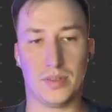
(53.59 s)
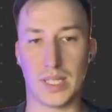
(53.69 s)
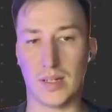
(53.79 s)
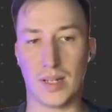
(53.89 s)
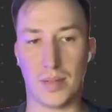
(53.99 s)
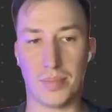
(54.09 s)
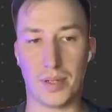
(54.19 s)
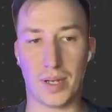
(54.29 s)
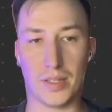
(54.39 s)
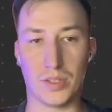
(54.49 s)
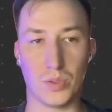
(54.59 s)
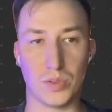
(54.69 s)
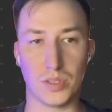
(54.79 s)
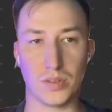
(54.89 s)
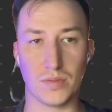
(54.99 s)
set it up and
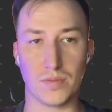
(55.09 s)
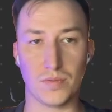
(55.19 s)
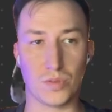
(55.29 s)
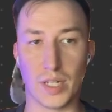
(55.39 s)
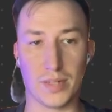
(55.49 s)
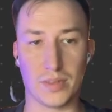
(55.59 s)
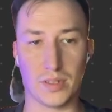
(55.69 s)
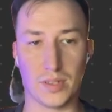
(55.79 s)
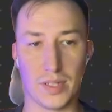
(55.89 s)
use it forever,